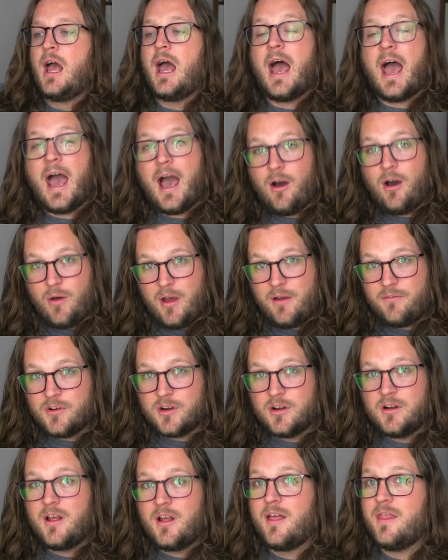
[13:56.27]

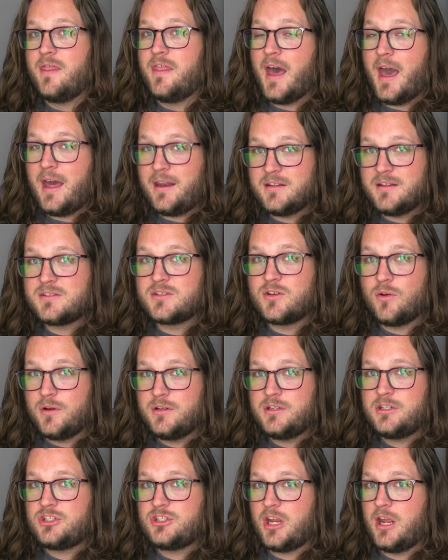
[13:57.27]
However, that is going
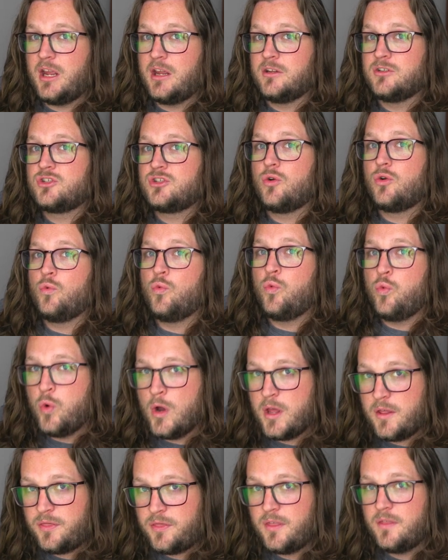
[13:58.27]
to change
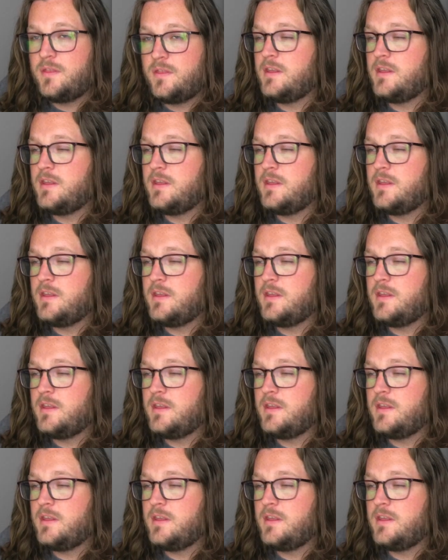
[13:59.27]
with the